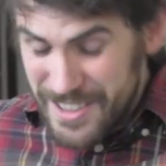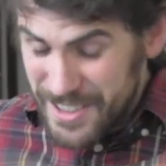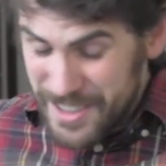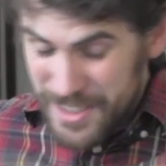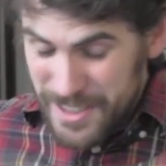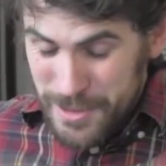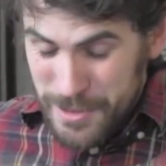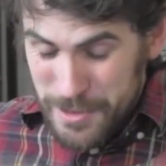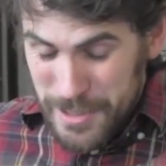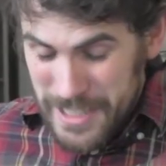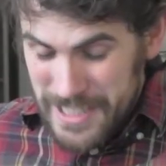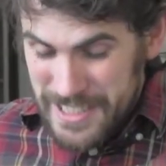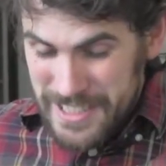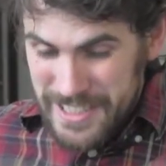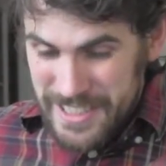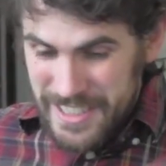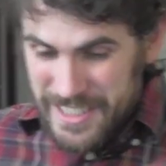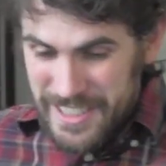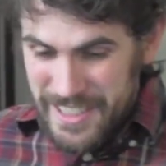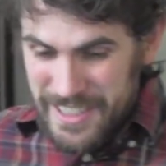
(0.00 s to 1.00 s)
a good
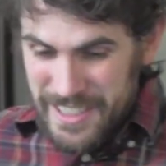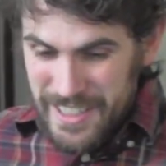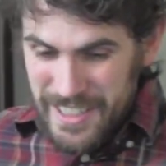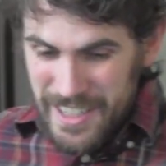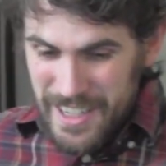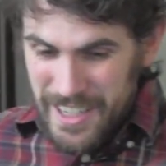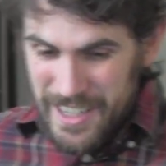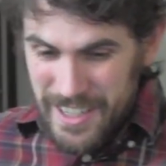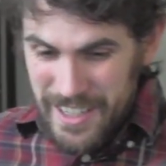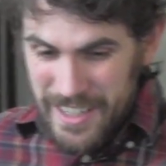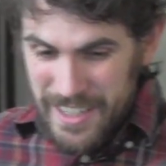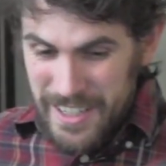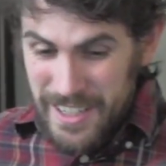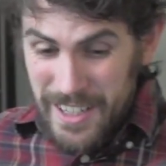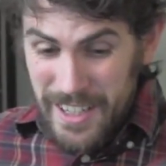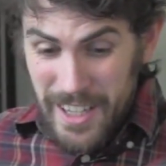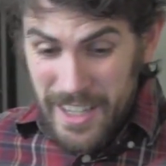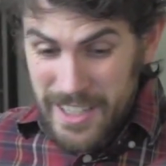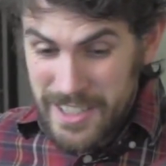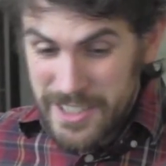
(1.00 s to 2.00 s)
question.
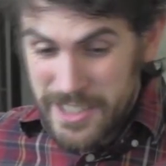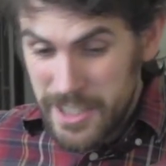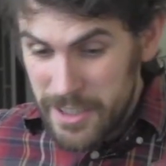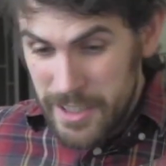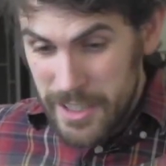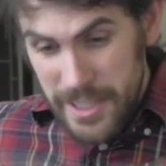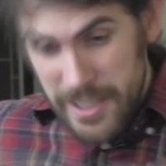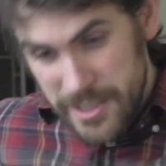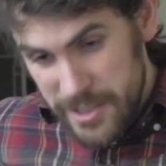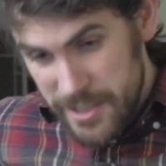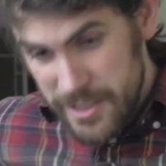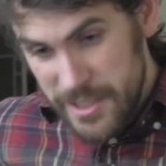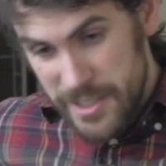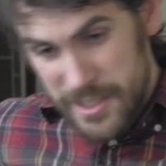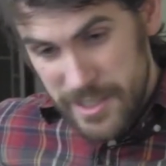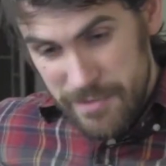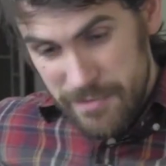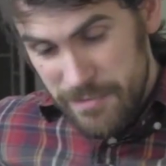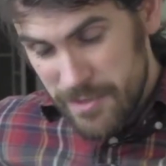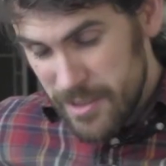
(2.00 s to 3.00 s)
Like Joe Danger is
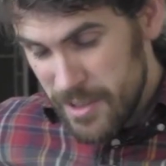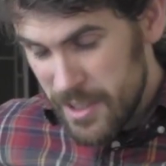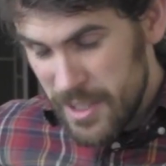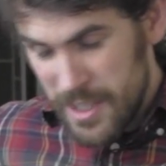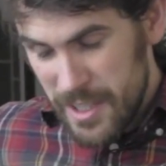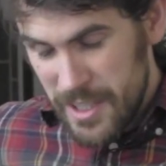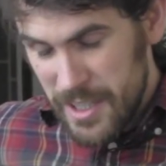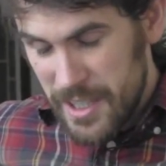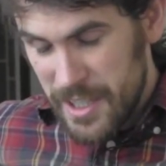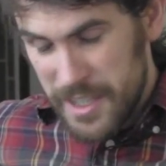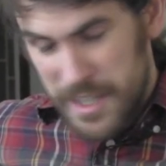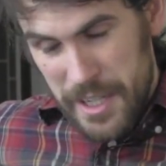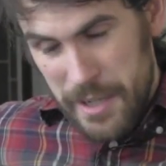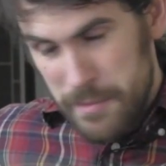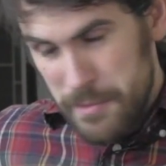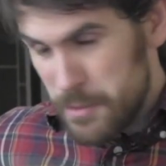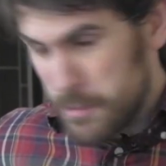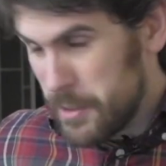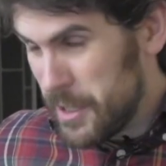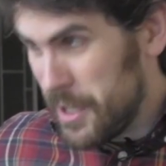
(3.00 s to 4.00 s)
a
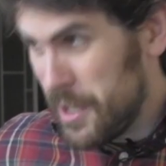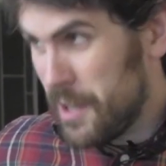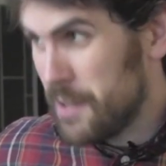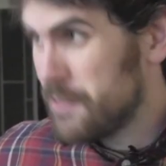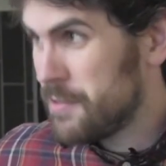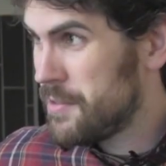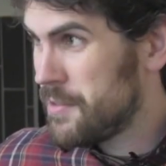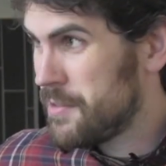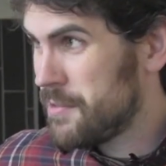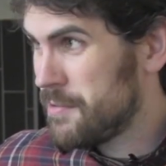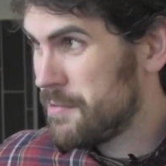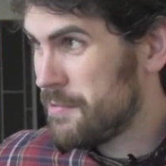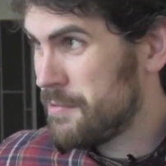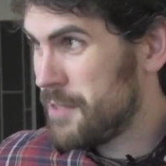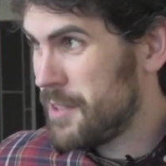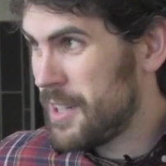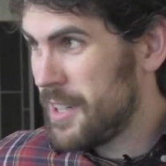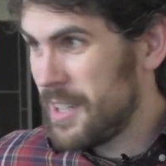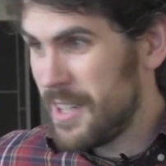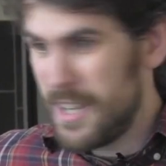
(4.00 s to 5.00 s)
game that we love,
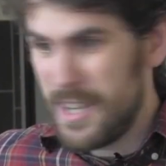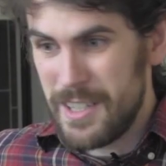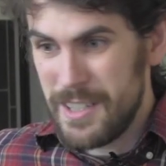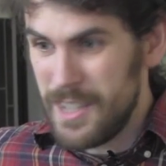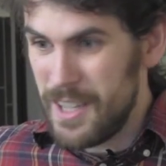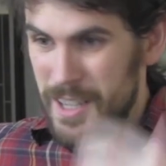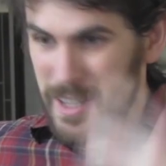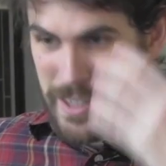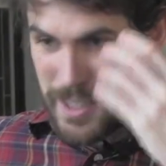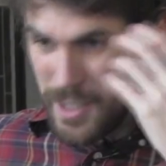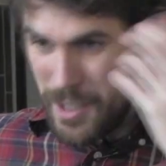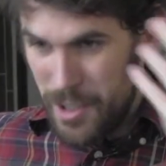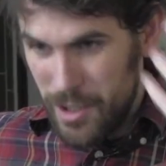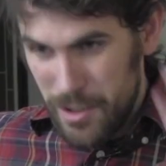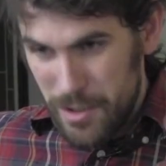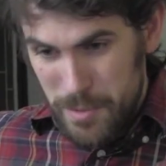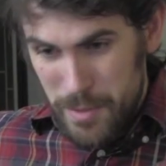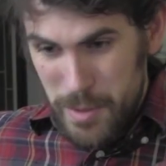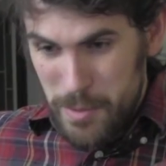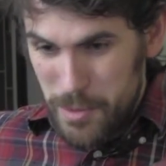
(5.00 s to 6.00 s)
right? And that a
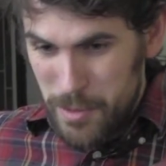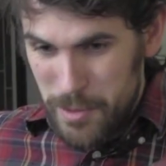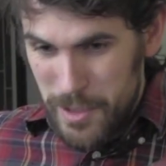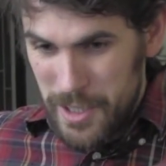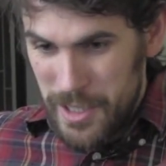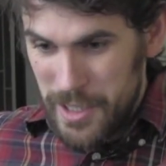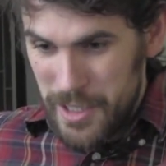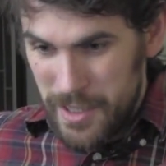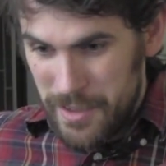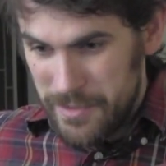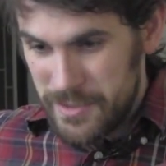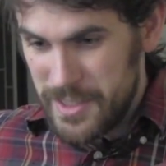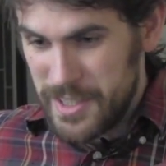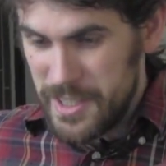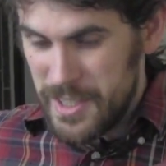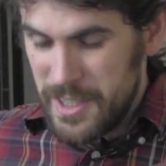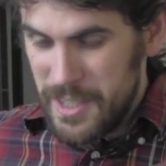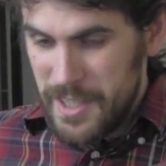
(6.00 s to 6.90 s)
lot of people really loved,